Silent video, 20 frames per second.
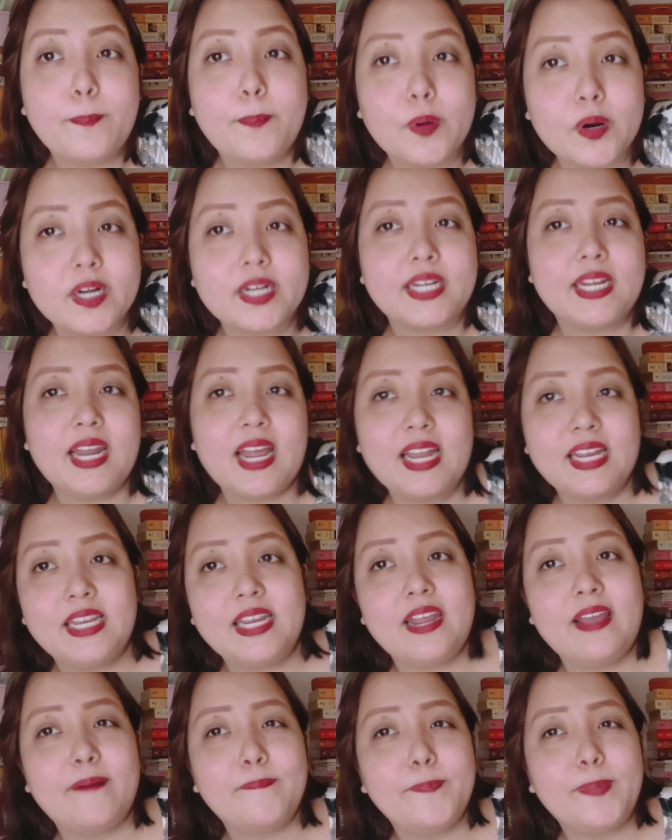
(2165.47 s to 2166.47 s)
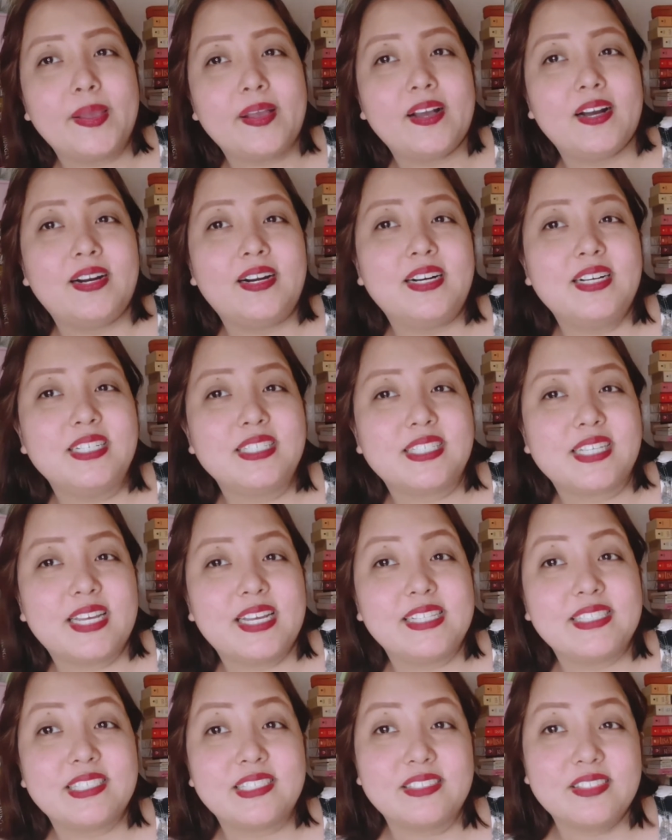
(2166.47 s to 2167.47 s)
Portlandia because
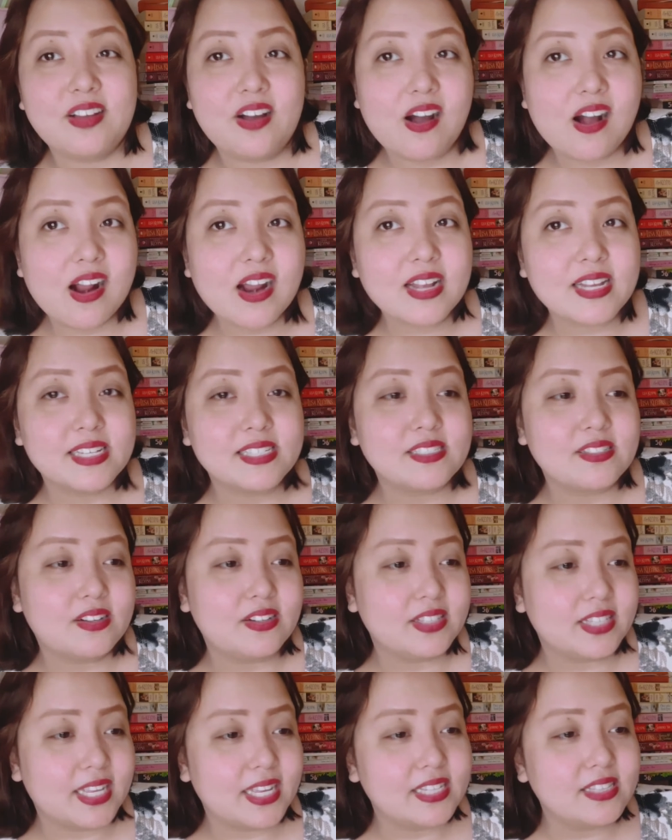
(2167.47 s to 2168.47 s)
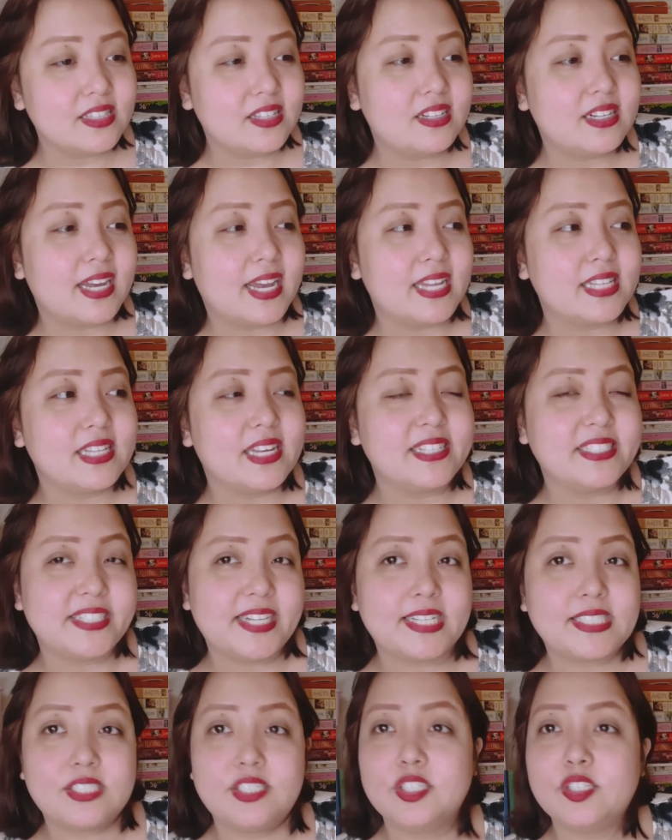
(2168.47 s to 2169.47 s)
it's an ARC, it's on Kindle, and I
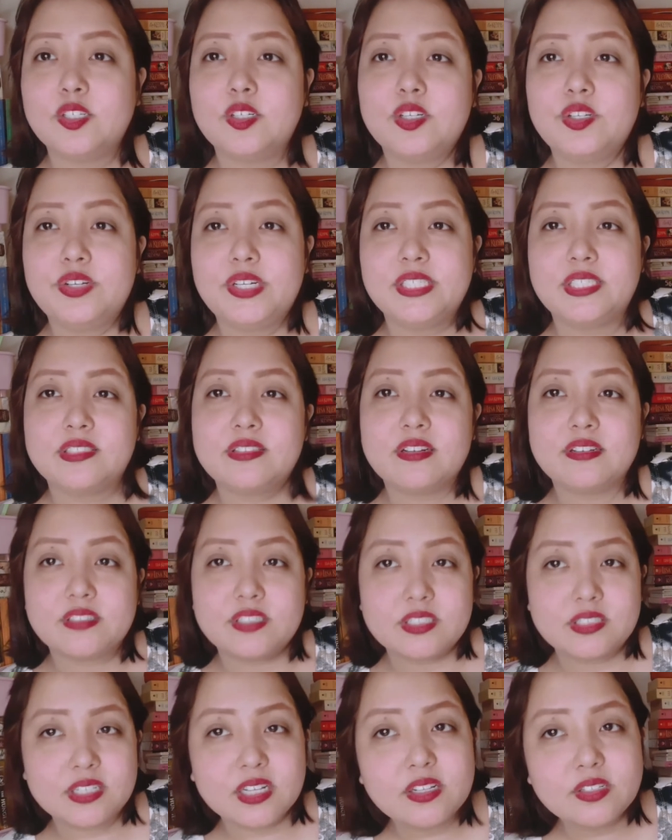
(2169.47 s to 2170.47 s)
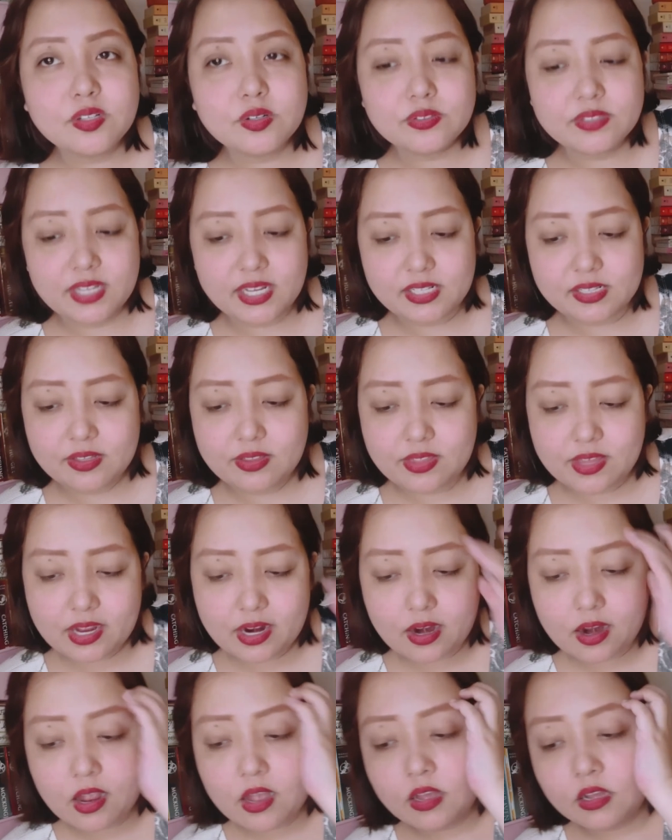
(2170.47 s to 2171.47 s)
checked on Goodreads, there's still no data
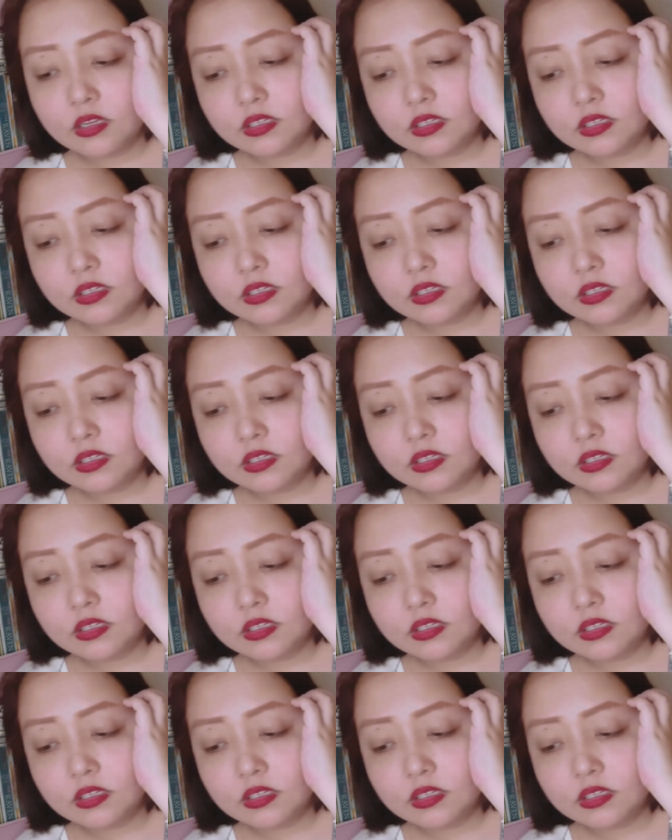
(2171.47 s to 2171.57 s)
there.